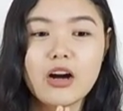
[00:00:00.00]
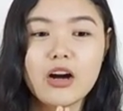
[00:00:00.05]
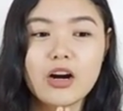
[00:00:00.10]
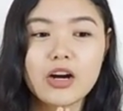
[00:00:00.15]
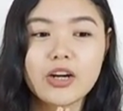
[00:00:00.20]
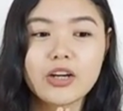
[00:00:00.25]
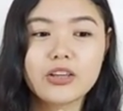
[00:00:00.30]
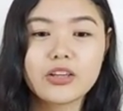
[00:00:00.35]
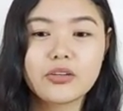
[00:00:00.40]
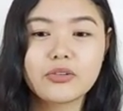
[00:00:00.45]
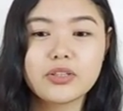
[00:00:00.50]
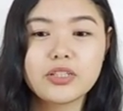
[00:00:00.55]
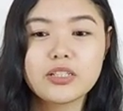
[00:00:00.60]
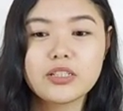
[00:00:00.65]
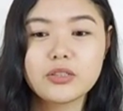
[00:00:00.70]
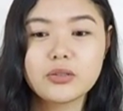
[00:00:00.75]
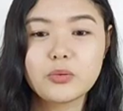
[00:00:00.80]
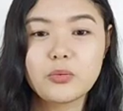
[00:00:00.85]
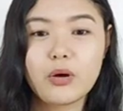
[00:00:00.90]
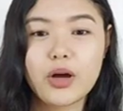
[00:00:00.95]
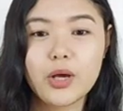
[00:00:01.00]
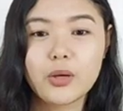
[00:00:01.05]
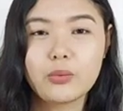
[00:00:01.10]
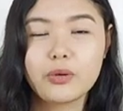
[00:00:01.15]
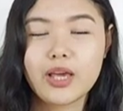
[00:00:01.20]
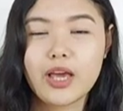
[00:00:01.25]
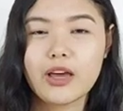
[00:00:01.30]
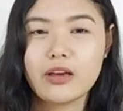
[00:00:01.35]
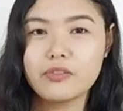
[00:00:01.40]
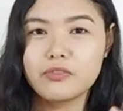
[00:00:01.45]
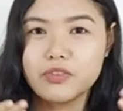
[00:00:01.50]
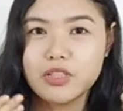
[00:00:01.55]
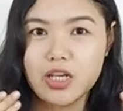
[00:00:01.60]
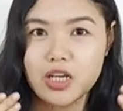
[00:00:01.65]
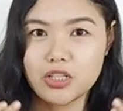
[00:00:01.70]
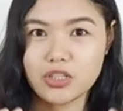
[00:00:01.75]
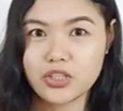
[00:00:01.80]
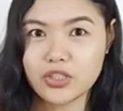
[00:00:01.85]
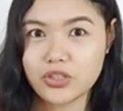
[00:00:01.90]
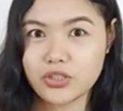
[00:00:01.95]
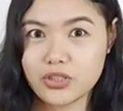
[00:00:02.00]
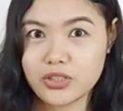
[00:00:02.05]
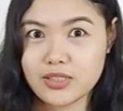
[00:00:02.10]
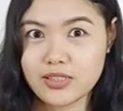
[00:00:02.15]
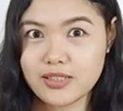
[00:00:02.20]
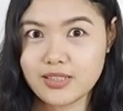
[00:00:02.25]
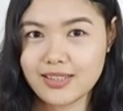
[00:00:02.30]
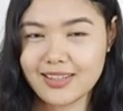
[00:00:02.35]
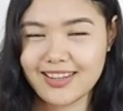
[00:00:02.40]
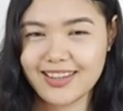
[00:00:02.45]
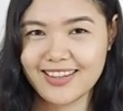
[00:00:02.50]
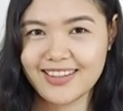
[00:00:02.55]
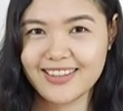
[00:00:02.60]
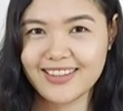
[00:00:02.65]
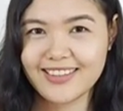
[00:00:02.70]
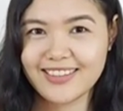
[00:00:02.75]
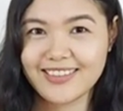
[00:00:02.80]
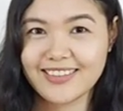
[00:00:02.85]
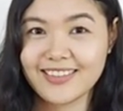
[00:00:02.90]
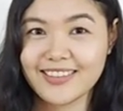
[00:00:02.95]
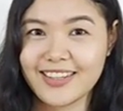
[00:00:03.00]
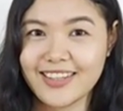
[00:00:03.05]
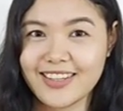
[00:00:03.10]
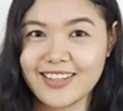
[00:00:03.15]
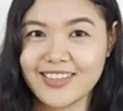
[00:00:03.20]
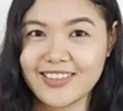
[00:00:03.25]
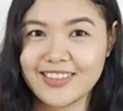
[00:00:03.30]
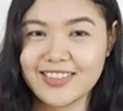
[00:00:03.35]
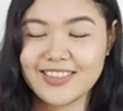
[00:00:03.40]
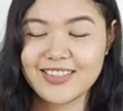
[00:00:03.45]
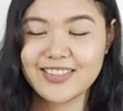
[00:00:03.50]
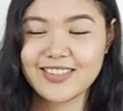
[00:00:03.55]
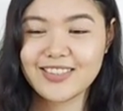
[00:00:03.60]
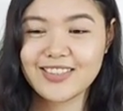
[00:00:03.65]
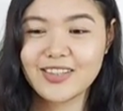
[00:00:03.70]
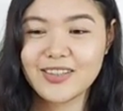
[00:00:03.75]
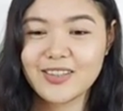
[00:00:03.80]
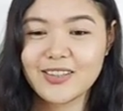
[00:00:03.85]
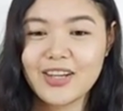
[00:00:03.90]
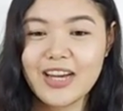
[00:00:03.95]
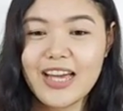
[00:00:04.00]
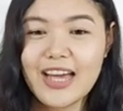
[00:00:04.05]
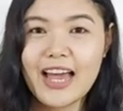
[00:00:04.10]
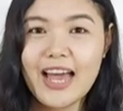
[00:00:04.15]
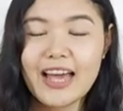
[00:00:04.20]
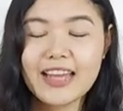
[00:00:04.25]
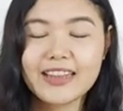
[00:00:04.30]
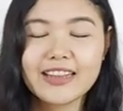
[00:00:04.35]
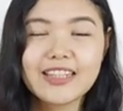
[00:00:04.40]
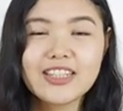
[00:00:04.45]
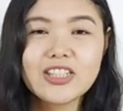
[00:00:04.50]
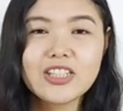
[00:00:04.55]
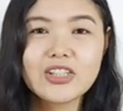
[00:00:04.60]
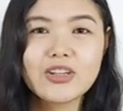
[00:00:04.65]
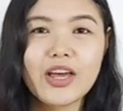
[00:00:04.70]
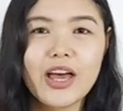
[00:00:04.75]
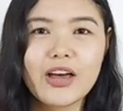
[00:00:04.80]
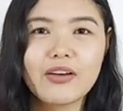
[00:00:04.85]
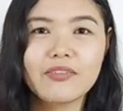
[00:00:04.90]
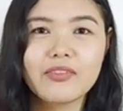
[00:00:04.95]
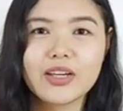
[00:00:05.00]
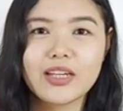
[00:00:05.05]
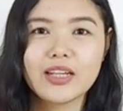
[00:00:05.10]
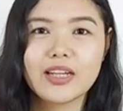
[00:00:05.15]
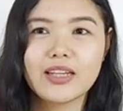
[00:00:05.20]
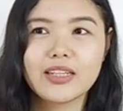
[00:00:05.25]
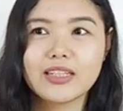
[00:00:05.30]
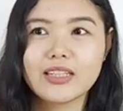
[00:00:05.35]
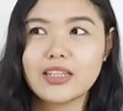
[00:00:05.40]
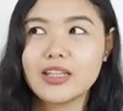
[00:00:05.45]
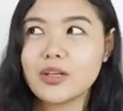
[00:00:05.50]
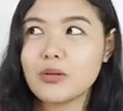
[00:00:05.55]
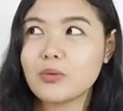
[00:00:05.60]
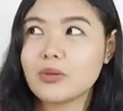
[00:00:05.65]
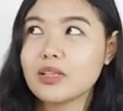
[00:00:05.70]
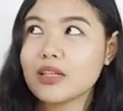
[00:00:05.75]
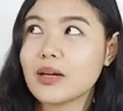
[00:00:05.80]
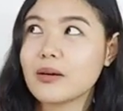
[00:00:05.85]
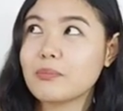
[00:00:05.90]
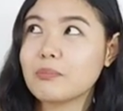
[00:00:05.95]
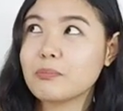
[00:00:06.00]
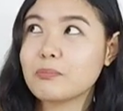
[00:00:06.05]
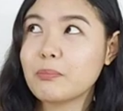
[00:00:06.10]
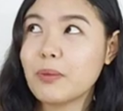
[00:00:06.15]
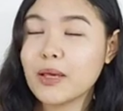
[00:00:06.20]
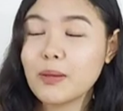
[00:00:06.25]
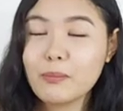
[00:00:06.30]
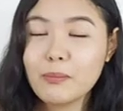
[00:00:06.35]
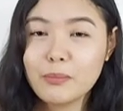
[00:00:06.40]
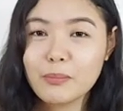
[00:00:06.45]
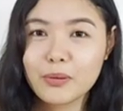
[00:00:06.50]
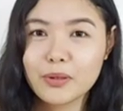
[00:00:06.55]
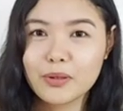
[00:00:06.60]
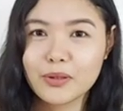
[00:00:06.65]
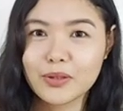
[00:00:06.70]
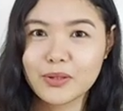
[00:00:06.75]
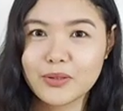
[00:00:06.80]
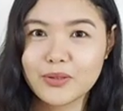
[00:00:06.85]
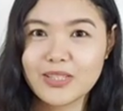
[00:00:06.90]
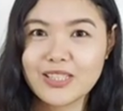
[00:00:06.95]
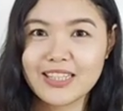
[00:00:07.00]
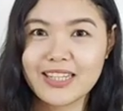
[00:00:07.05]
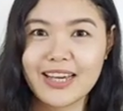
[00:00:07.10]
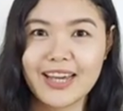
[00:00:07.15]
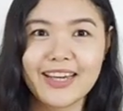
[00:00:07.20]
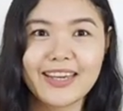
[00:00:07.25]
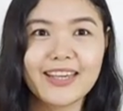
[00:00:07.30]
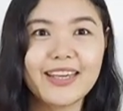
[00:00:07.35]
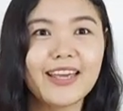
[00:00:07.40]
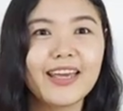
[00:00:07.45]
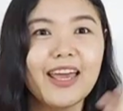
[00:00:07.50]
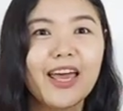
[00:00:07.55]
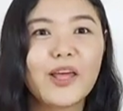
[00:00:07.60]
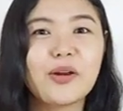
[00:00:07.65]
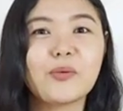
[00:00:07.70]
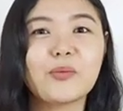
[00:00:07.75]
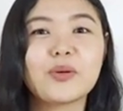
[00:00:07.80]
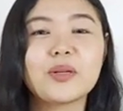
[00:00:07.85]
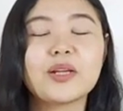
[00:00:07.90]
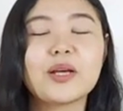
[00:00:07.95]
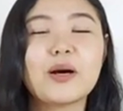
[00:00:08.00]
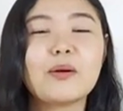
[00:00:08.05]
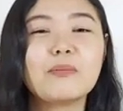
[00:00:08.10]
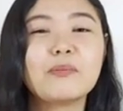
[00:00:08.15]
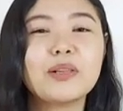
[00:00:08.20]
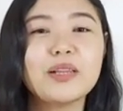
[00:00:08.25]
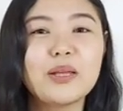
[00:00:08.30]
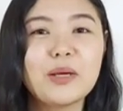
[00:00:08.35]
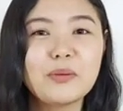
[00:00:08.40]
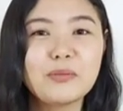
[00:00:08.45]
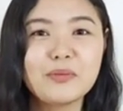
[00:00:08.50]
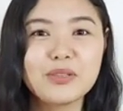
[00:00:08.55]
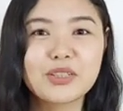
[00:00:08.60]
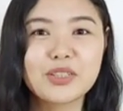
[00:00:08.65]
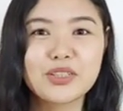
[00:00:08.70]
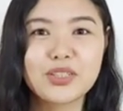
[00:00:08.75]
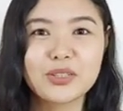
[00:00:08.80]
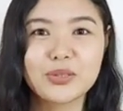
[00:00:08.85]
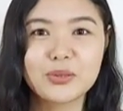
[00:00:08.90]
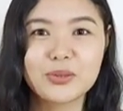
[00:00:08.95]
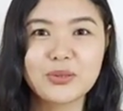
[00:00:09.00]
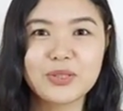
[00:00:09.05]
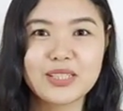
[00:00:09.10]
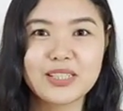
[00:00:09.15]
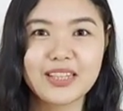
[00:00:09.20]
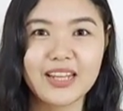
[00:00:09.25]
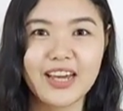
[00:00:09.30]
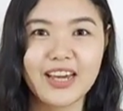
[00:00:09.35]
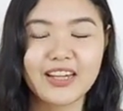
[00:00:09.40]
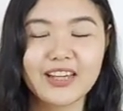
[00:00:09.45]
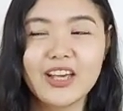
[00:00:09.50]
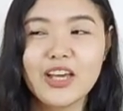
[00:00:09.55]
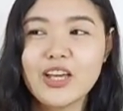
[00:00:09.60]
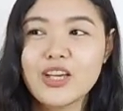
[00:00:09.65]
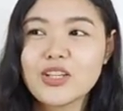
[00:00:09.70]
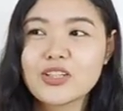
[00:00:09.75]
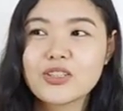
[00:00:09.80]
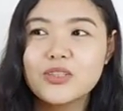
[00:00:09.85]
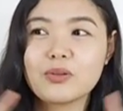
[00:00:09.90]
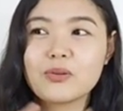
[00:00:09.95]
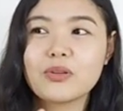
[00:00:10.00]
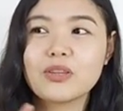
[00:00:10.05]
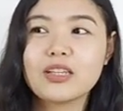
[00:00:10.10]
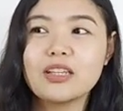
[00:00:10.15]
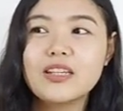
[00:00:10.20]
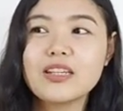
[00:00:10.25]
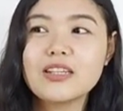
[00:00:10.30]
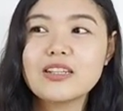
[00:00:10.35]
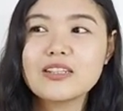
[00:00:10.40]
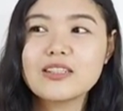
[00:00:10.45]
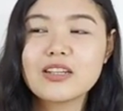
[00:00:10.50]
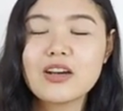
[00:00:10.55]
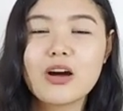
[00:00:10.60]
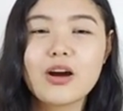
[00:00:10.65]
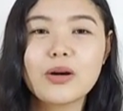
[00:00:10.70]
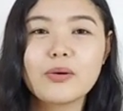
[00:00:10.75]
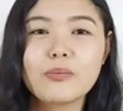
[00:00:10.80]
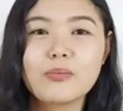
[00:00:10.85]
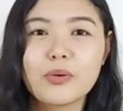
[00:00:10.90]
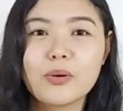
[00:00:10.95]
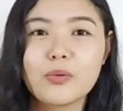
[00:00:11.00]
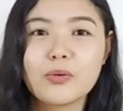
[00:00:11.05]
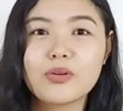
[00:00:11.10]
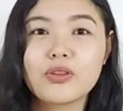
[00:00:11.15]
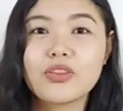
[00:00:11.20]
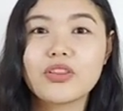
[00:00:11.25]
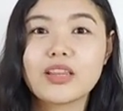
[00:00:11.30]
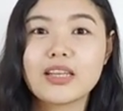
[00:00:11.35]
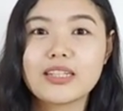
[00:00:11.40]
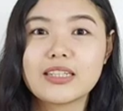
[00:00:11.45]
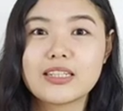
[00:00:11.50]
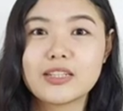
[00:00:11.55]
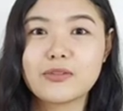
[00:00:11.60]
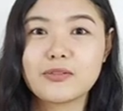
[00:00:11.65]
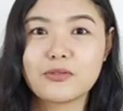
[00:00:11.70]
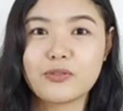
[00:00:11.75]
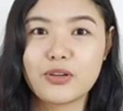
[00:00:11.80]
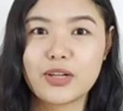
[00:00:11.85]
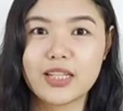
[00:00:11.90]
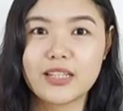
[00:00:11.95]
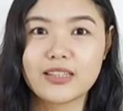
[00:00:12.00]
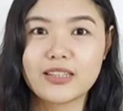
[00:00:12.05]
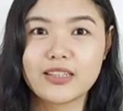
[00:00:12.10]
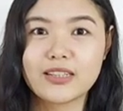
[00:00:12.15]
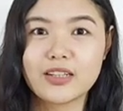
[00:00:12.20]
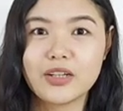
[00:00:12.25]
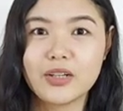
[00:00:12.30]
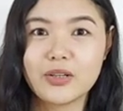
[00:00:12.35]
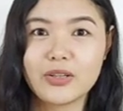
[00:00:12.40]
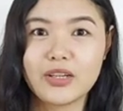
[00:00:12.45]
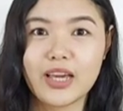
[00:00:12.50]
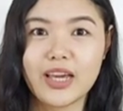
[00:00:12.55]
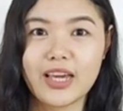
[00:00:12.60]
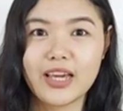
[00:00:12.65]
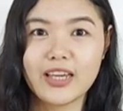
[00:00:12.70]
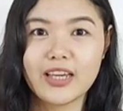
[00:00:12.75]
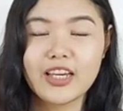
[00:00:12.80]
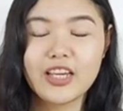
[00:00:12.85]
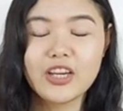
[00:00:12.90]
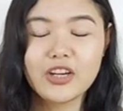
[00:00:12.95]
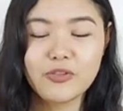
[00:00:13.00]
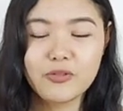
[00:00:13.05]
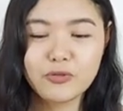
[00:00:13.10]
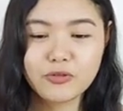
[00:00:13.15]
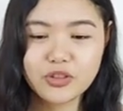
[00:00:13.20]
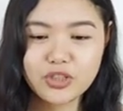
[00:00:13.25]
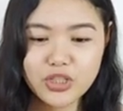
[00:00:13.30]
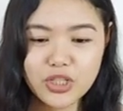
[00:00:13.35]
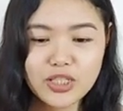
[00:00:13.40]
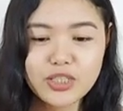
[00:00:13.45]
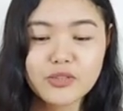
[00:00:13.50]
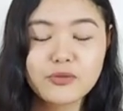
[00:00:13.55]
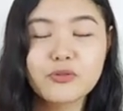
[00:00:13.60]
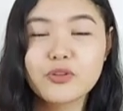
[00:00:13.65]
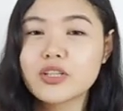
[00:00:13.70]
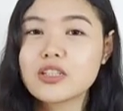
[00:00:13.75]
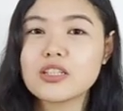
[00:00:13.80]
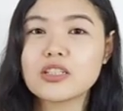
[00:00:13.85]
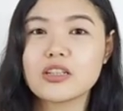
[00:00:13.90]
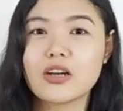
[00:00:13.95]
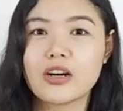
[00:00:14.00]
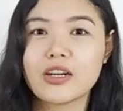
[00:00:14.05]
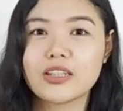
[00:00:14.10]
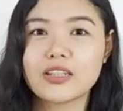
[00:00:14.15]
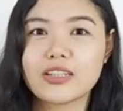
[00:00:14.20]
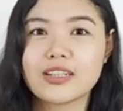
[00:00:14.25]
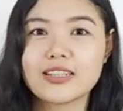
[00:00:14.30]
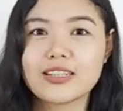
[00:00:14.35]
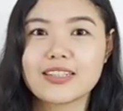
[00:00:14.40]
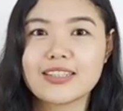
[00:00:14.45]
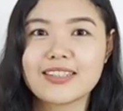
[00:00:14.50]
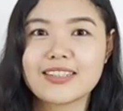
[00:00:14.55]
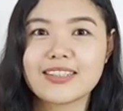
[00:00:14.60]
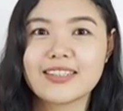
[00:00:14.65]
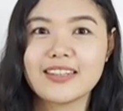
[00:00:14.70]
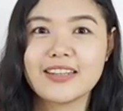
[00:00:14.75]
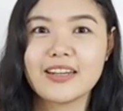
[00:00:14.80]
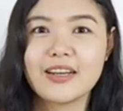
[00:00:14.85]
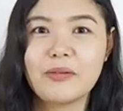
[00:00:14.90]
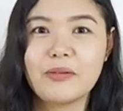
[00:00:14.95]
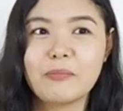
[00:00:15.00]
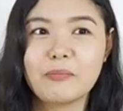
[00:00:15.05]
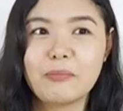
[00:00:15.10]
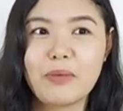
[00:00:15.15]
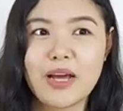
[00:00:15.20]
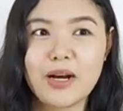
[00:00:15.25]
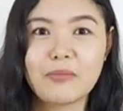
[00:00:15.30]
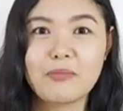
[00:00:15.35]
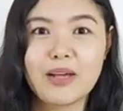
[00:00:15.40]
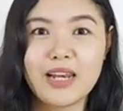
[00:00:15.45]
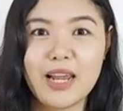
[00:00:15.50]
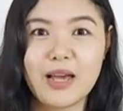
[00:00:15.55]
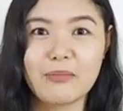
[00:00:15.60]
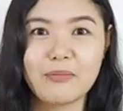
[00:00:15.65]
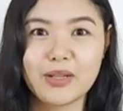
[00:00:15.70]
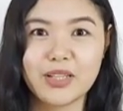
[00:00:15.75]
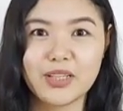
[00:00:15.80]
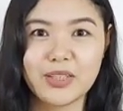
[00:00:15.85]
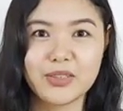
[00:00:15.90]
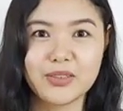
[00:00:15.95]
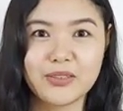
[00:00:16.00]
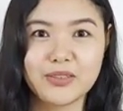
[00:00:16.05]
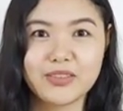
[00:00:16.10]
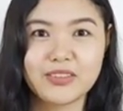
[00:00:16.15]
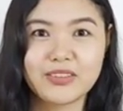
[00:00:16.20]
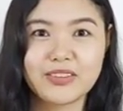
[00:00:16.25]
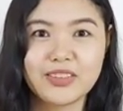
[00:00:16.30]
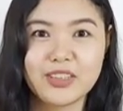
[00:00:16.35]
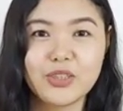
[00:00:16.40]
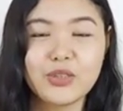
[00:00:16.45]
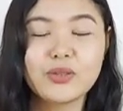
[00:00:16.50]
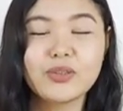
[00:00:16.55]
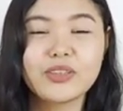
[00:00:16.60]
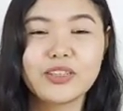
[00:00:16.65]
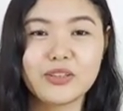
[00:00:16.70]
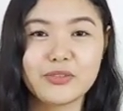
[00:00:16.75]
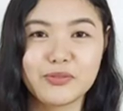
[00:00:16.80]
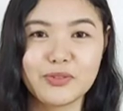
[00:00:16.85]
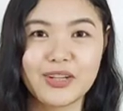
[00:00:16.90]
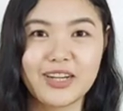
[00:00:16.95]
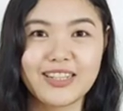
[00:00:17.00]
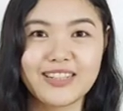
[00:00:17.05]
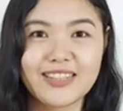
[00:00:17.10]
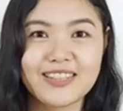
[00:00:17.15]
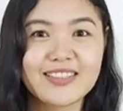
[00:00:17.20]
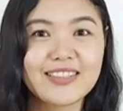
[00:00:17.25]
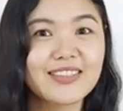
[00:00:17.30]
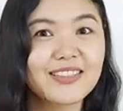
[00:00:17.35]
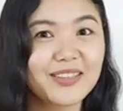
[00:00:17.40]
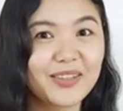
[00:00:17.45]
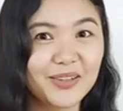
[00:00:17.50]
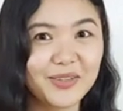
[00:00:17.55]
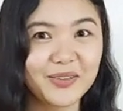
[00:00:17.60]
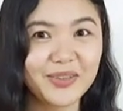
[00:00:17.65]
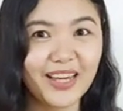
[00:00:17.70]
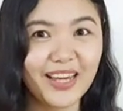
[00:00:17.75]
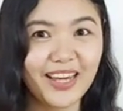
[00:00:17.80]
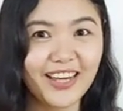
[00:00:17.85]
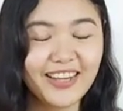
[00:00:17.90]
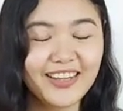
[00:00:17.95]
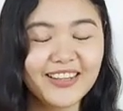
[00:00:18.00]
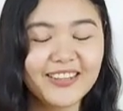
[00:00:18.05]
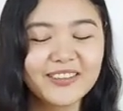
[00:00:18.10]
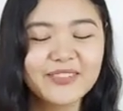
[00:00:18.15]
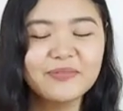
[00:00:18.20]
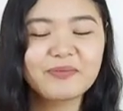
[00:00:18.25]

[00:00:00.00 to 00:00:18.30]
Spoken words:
are the reason why we have textured skin. Ganun. So, at least you have an idea what a pimple looks like and what a blemish looks like. So, these are both different, okay? So just for starters, para malaman niyo yung difference, okay?